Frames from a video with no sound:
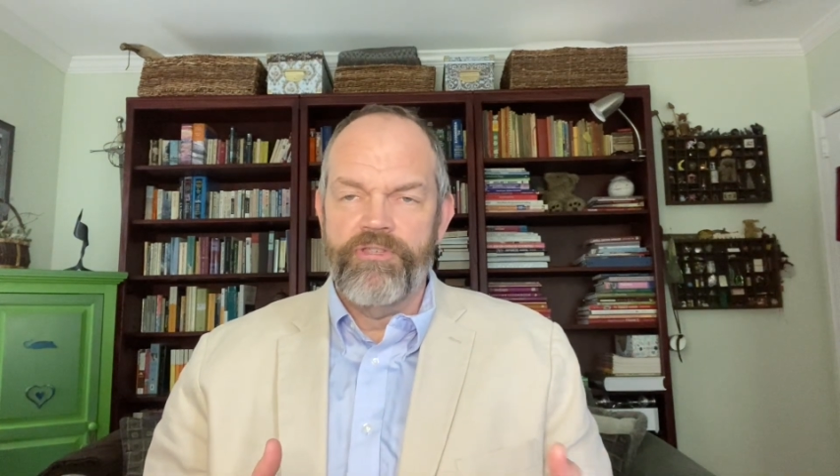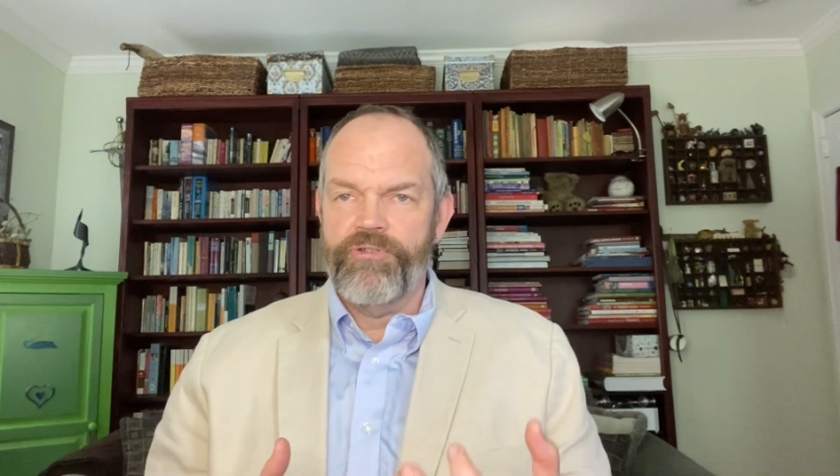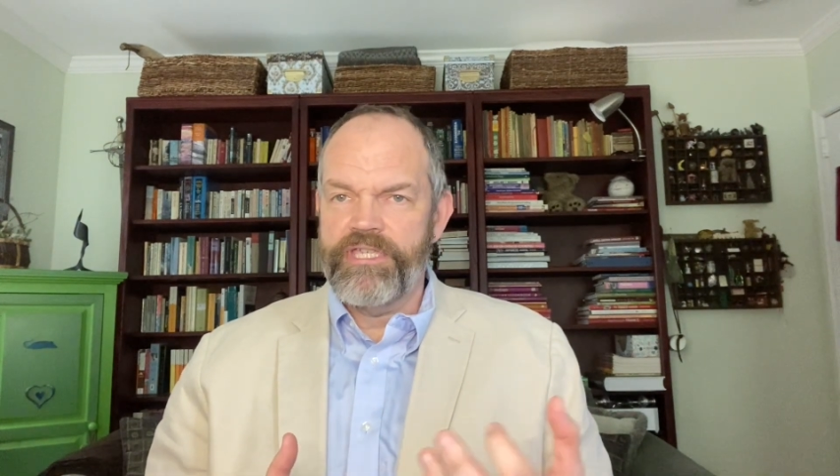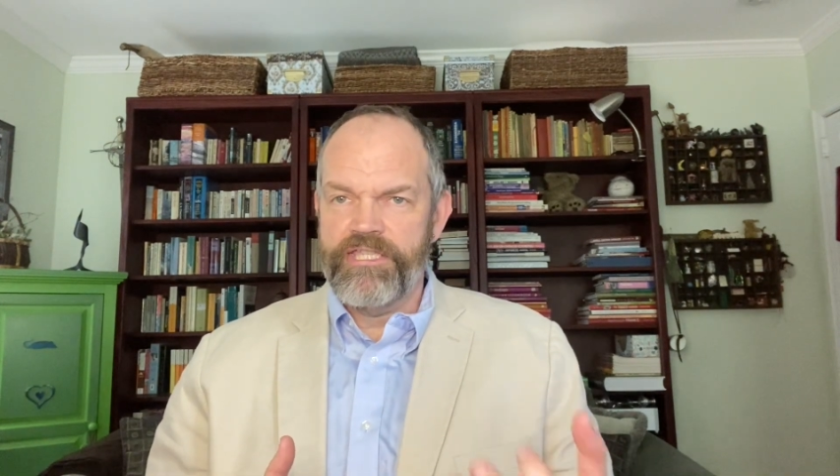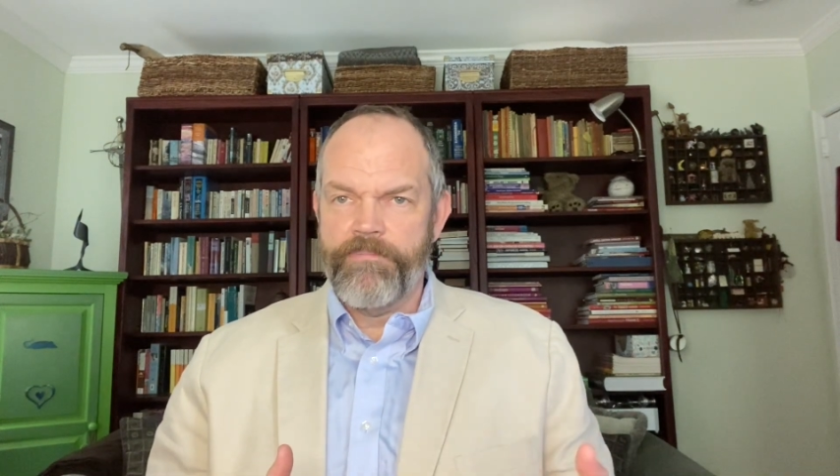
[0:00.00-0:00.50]

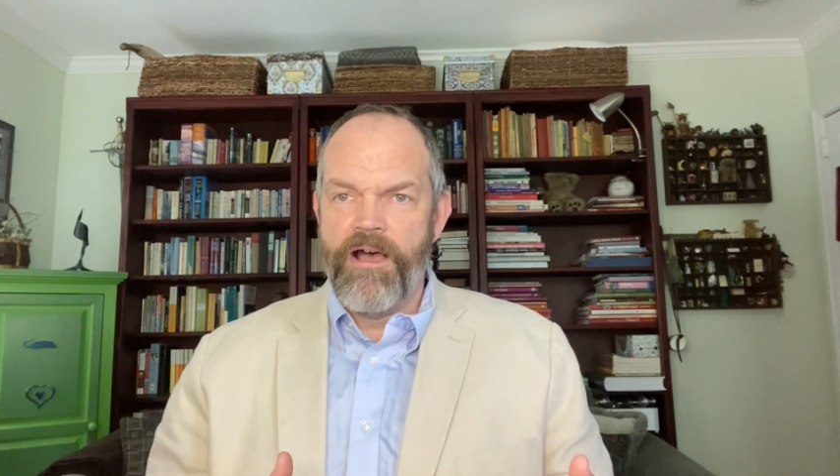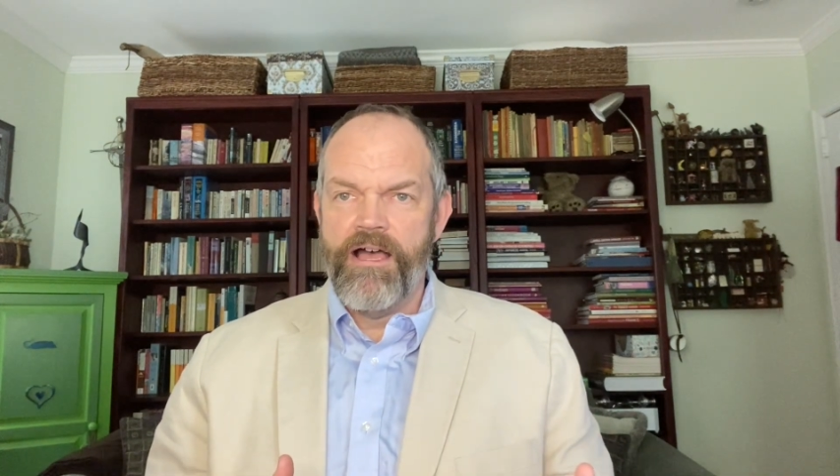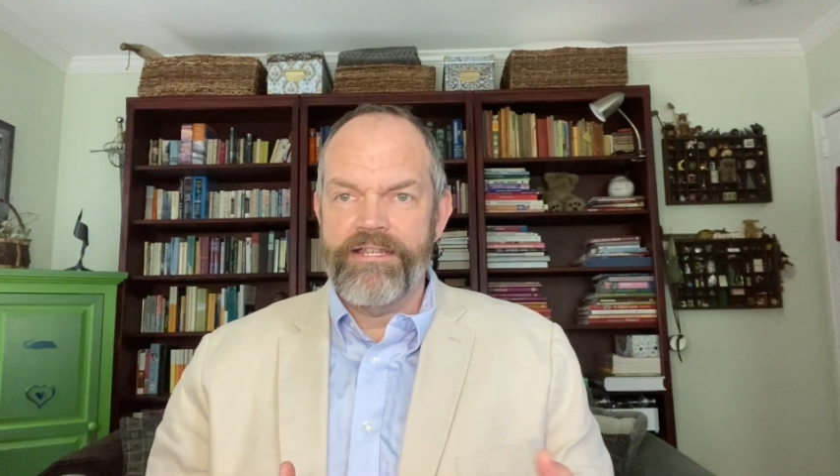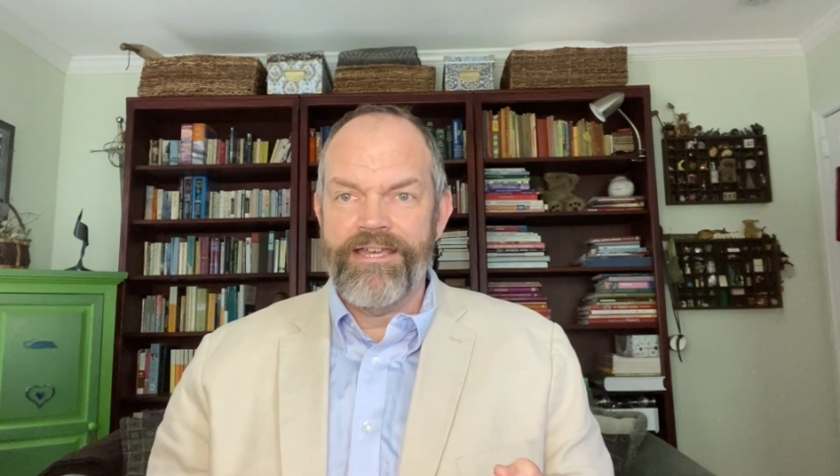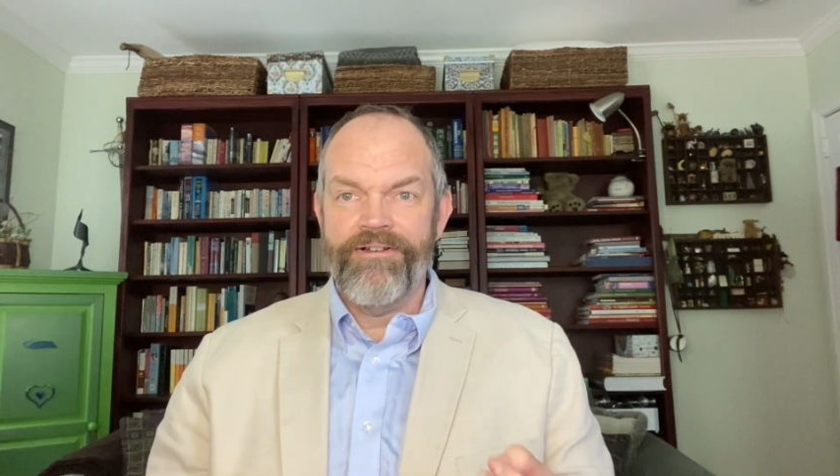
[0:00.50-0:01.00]
So it gets
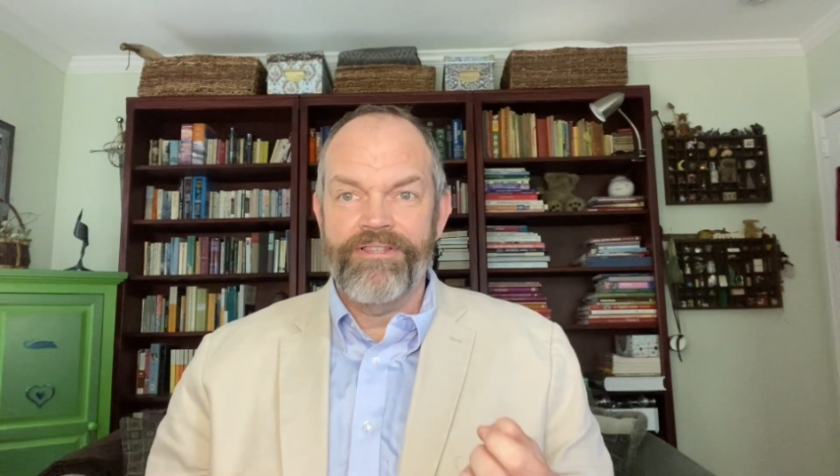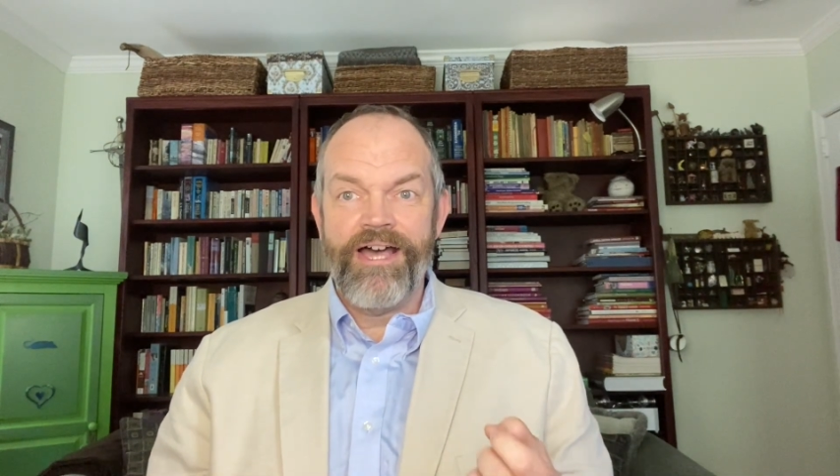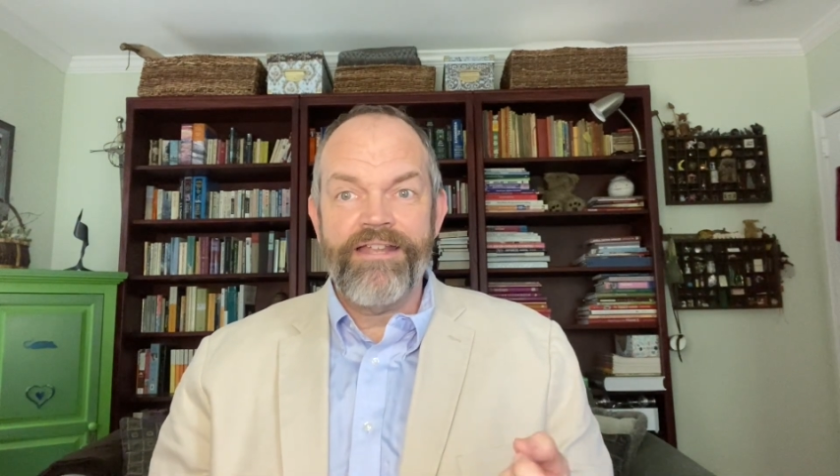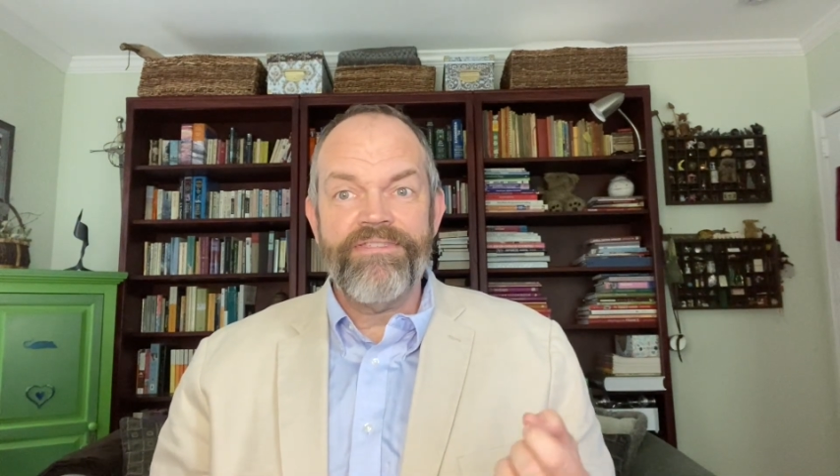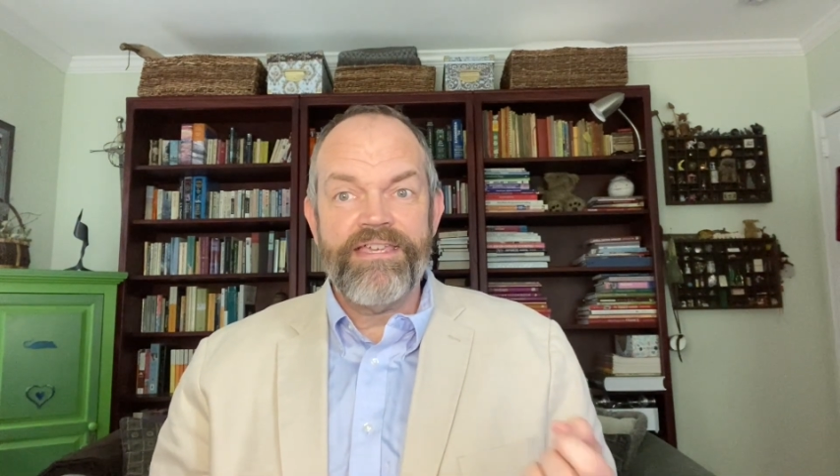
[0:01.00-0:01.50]
behind. Now, a
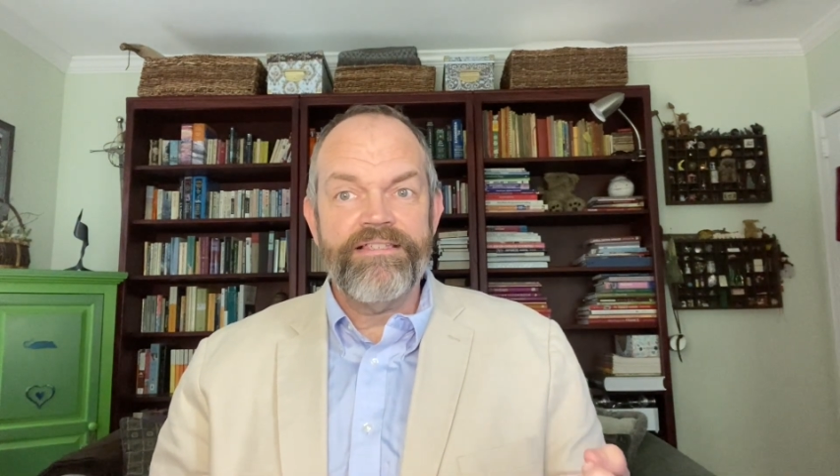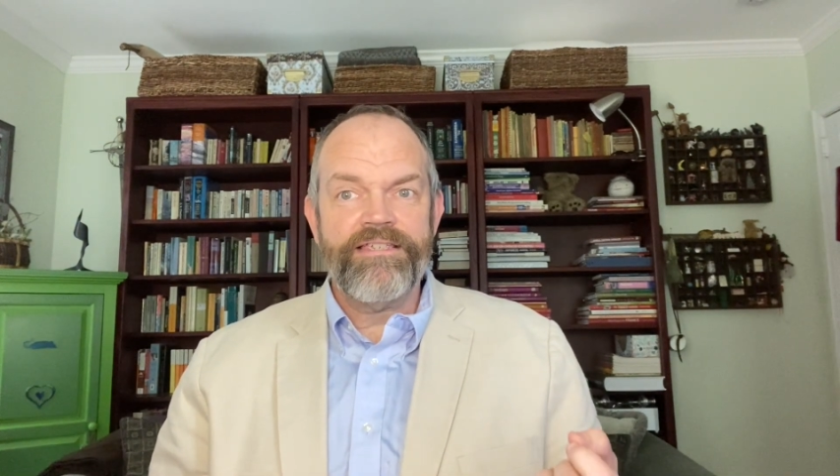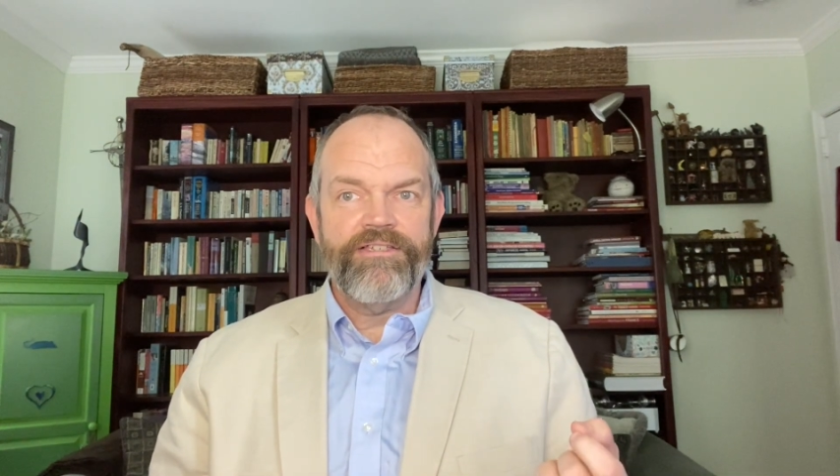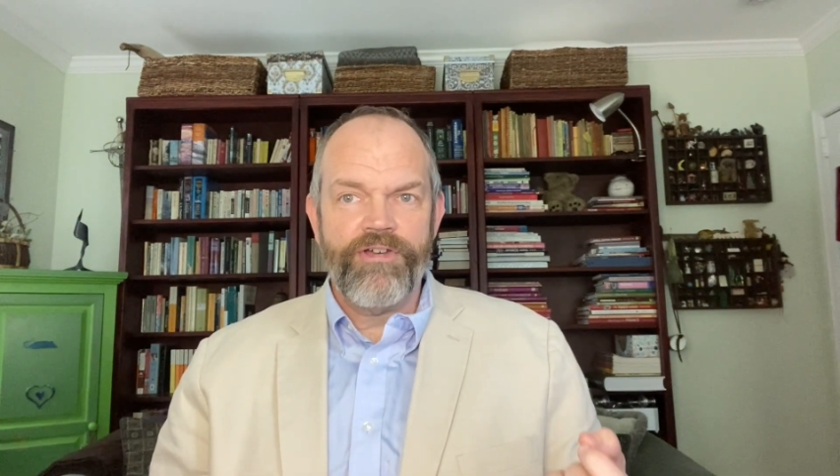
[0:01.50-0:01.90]
lot of things can